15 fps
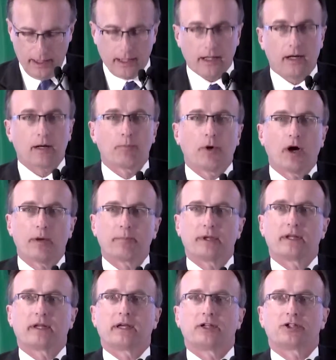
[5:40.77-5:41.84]
And our
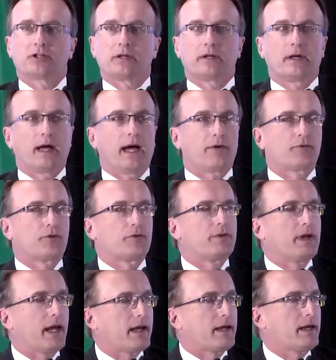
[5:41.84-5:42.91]
population, after
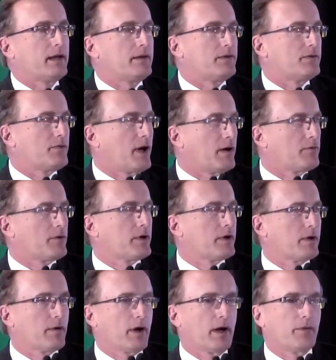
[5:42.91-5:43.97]
decades of
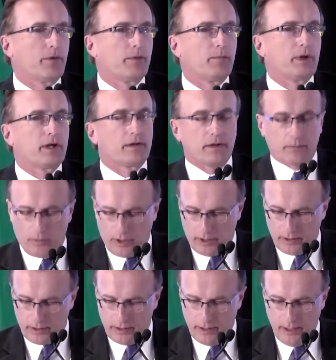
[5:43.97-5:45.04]
hovering around the million
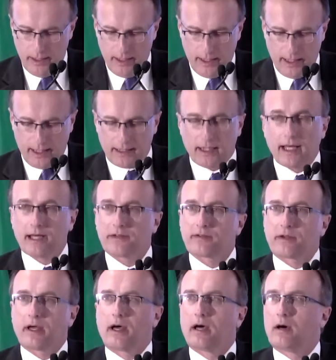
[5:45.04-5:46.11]
mark, at
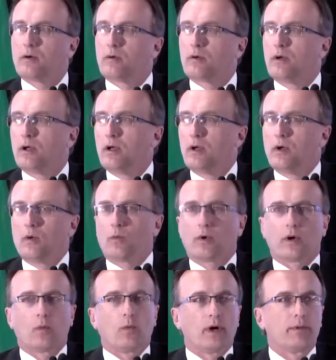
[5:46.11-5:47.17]
last count,
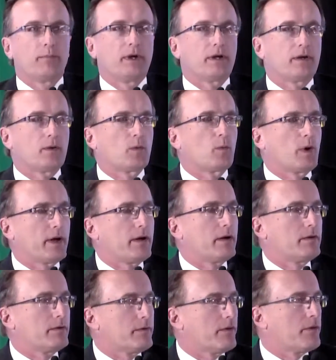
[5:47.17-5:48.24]
we're at
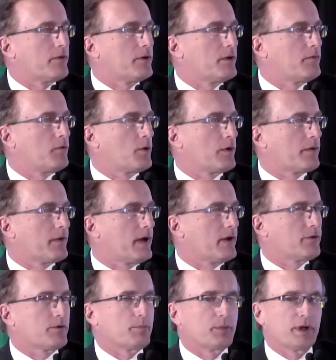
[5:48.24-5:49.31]

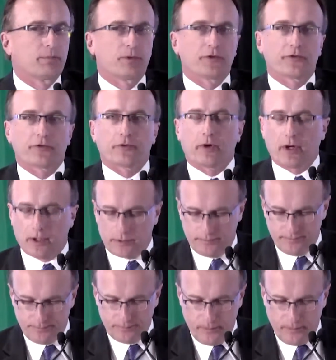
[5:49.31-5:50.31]
1,134,000 people strong.